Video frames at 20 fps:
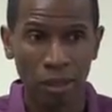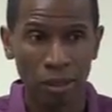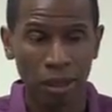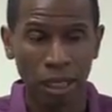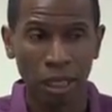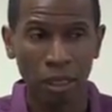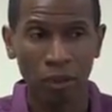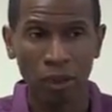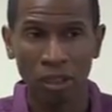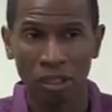
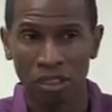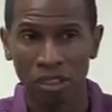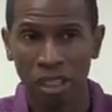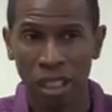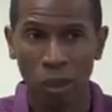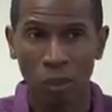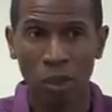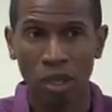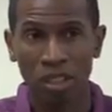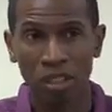they don't
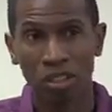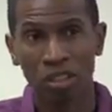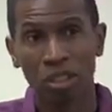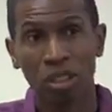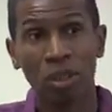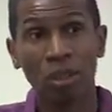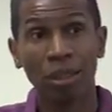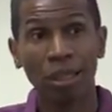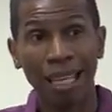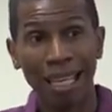understand why they're
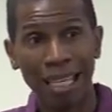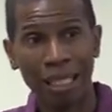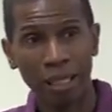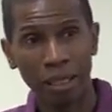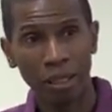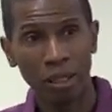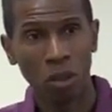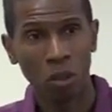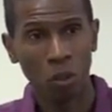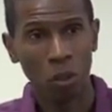still
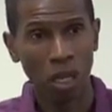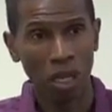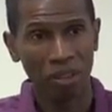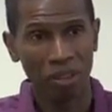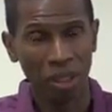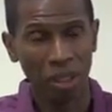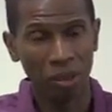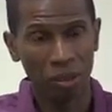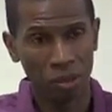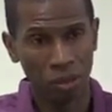lacking or why
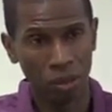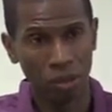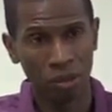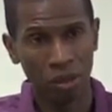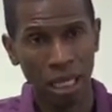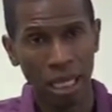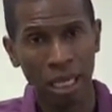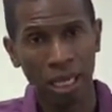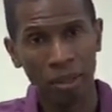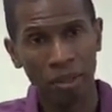things are
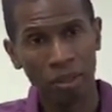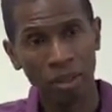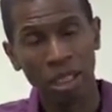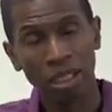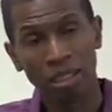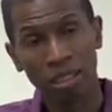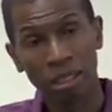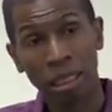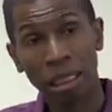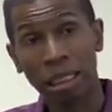not
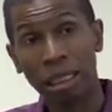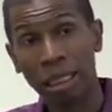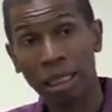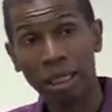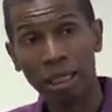ascending